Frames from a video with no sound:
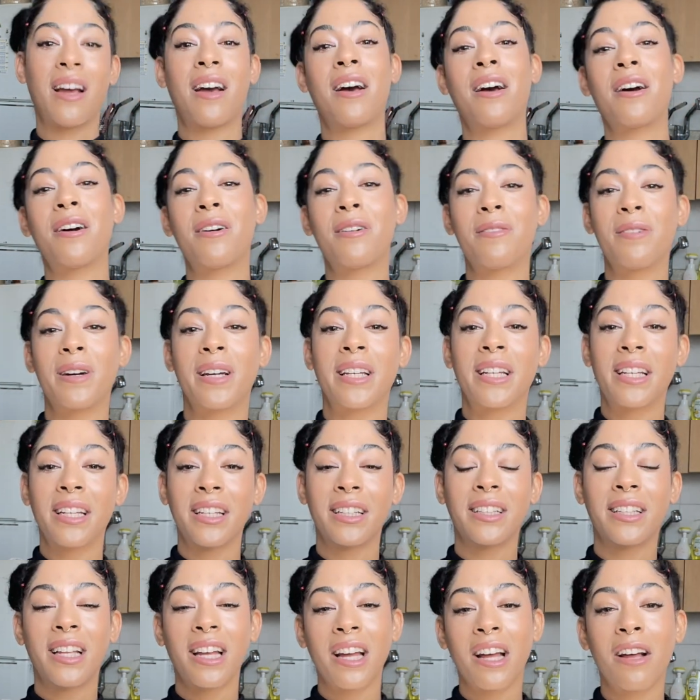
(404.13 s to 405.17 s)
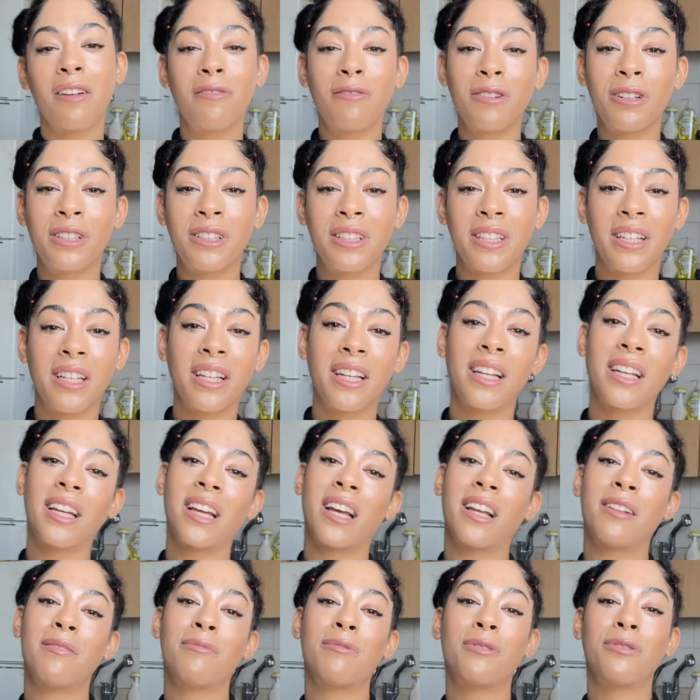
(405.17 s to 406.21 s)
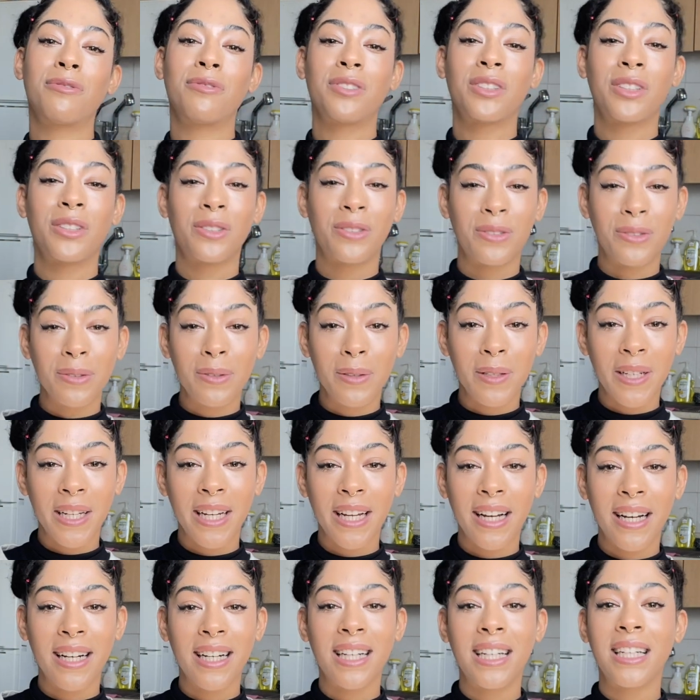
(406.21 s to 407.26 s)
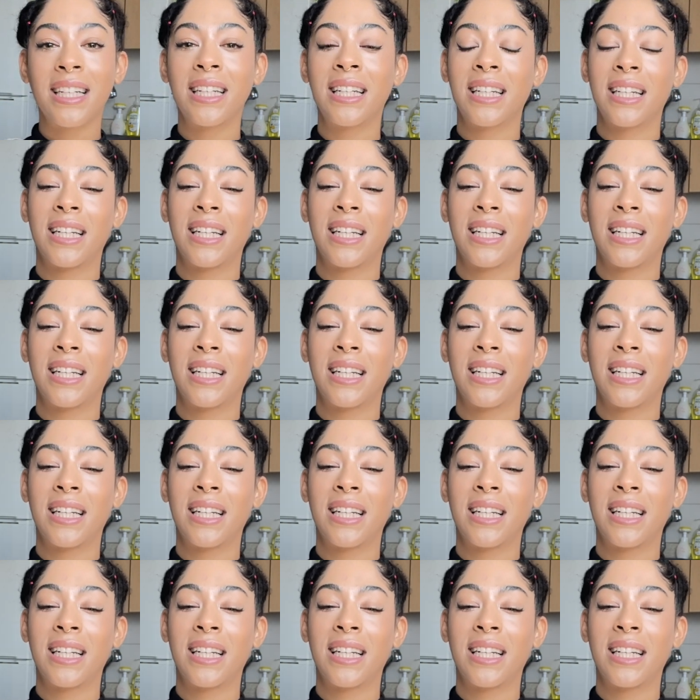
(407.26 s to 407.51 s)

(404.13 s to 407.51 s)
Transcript: how I quit everything and move in Korea.